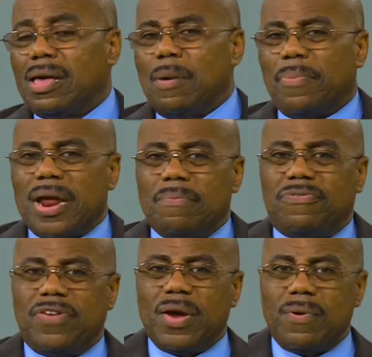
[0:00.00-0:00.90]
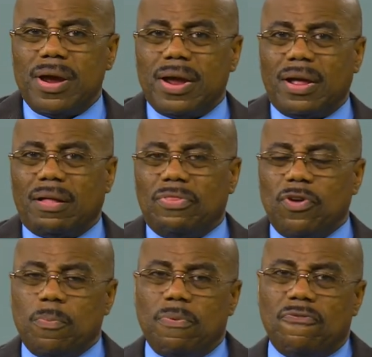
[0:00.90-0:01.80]
but I'm cheering
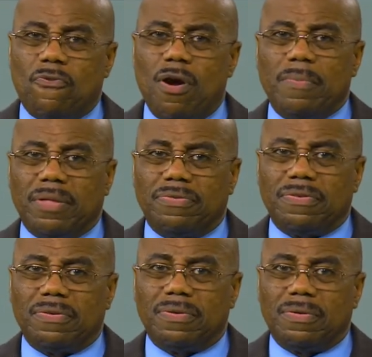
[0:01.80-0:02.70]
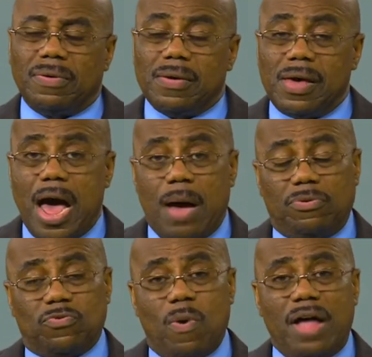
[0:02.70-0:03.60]
their performance. I
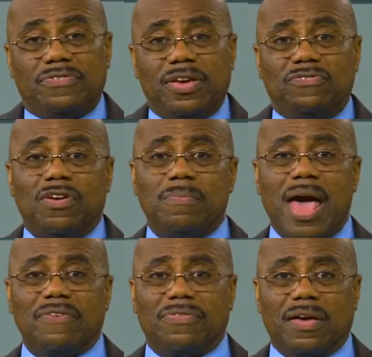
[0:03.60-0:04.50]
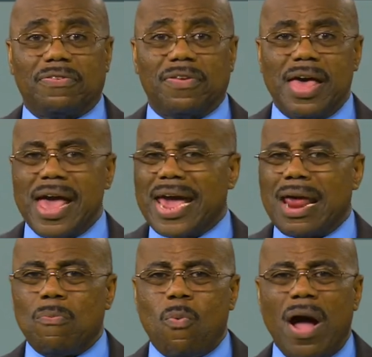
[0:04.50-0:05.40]
was watching gymnastics, and
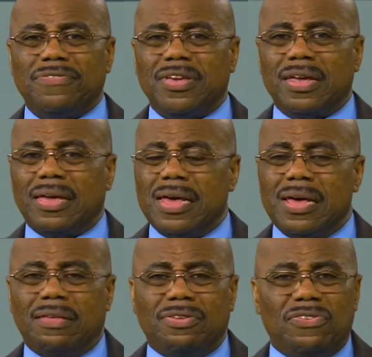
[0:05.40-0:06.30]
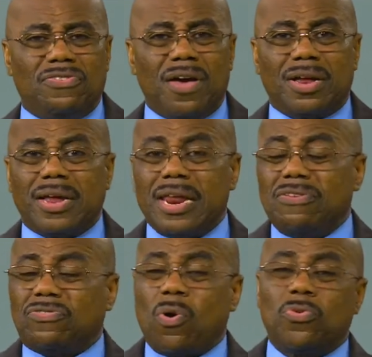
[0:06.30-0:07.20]
I'm watching these young
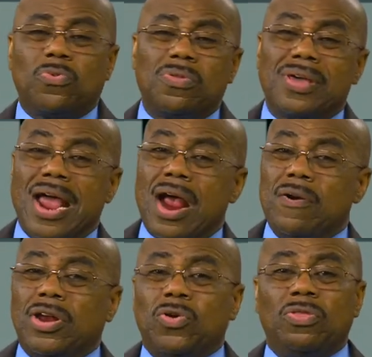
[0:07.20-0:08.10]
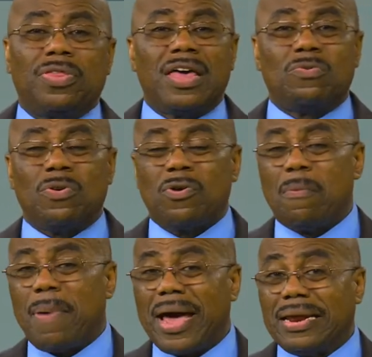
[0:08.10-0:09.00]
ladies go through the air and do things with their
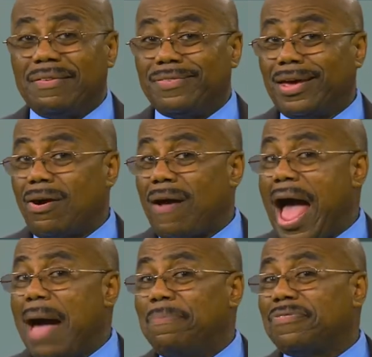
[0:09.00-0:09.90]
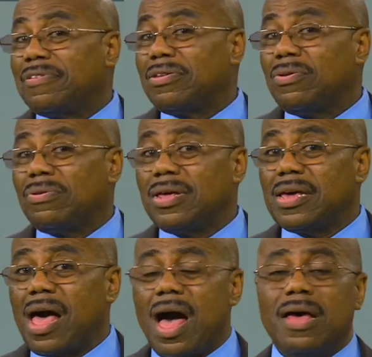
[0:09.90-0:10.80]
bodies that are
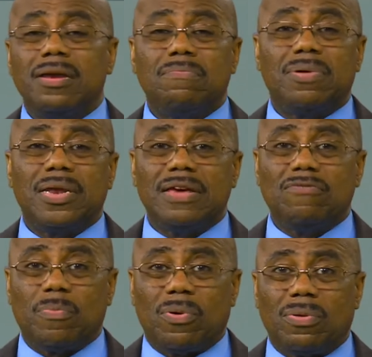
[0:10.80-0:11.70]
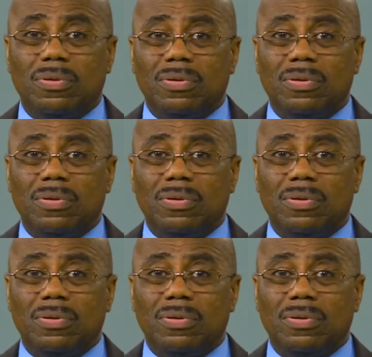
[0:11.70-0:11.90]
absolutely unbelievable.